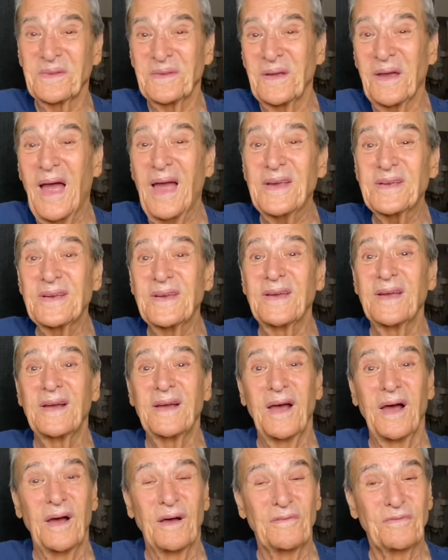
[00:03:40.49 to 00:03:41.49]
the idea
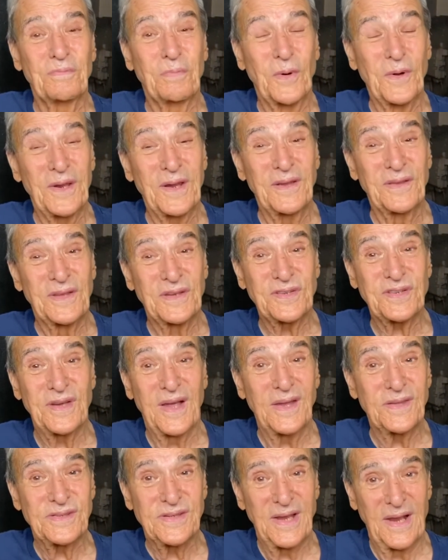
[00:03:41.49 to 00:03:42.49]
of putting this
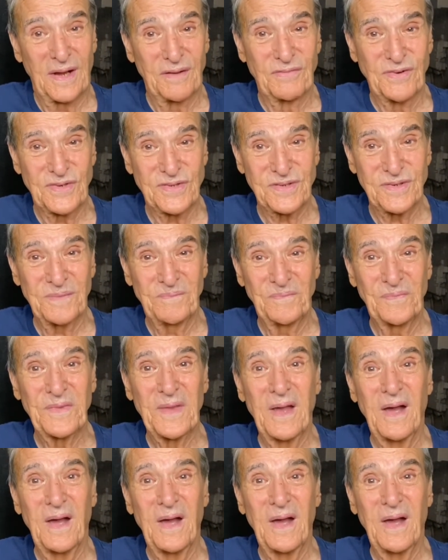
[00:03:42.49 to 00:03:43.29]
on television,